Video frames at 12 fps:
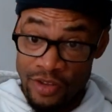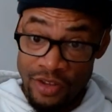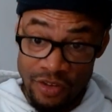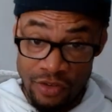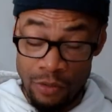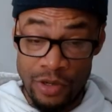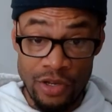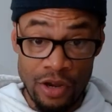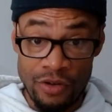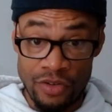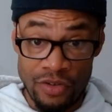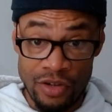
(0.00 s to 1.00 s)
This is a
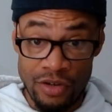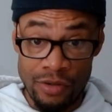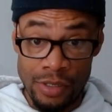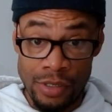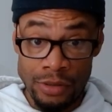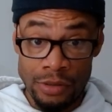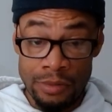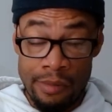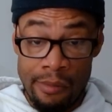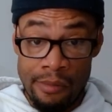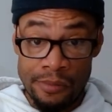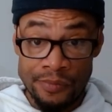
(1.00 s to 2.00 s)
return to sender.
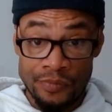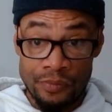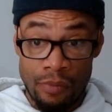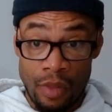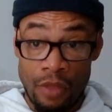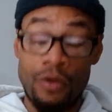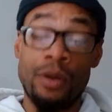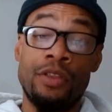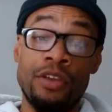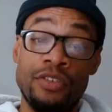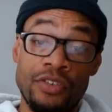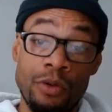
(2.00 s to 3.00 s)
The,
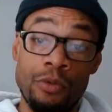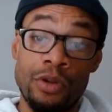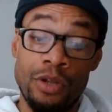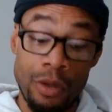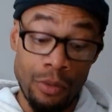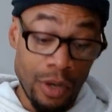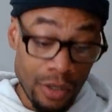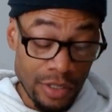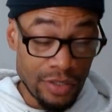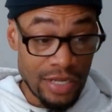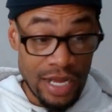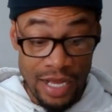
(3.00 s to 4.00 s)
this is a well,
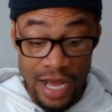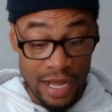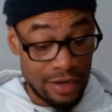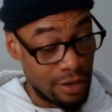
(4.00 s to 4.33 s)
it's not God.